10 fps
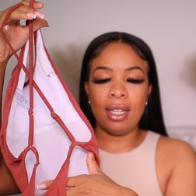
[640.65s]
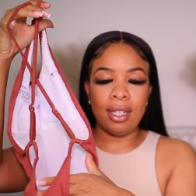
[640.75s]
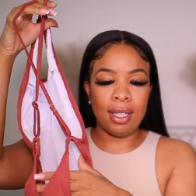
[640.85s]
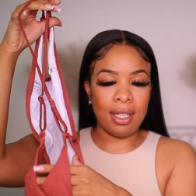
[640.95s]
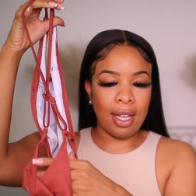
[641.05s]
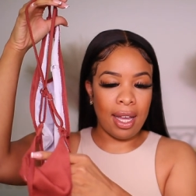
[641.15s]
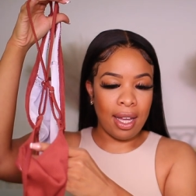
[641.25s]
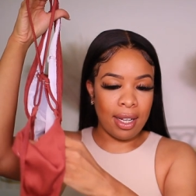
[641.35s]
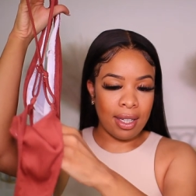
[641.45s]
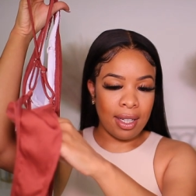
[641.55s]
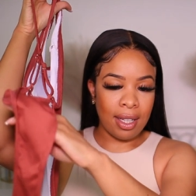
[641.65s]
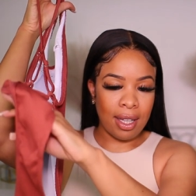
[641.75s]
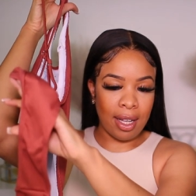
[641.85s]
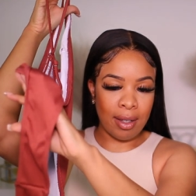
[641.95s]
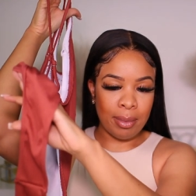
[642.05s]
Look at
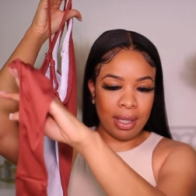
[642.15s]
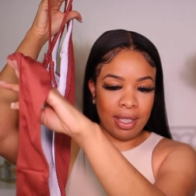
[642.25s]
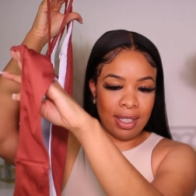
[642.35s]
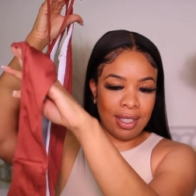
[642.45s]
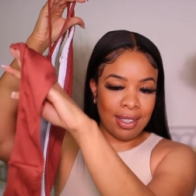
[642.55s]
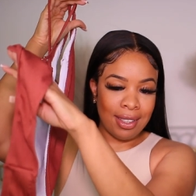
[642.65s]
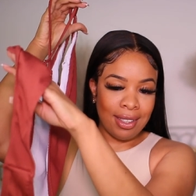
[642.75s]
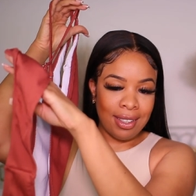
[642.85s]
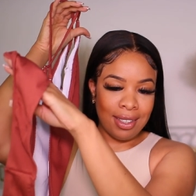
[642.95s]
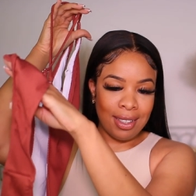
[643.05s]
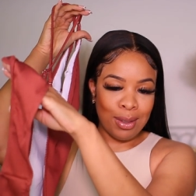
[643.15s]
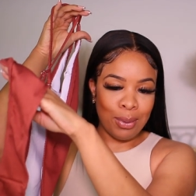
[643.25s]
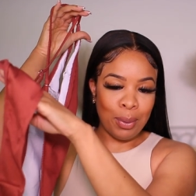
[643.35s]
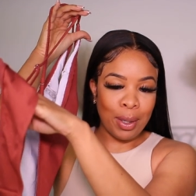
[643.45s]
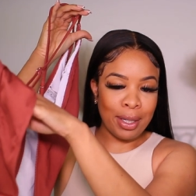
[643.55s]
how much
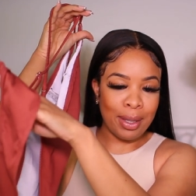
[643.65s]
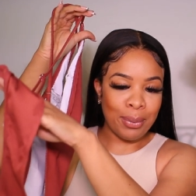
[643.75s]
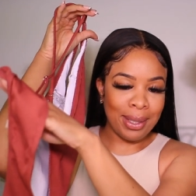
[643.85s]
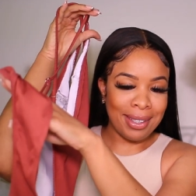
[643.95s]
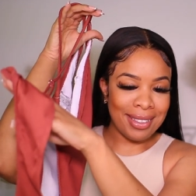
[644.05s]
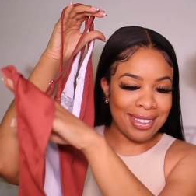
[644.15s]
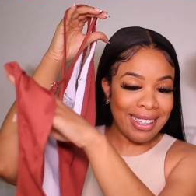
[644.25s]
we working with.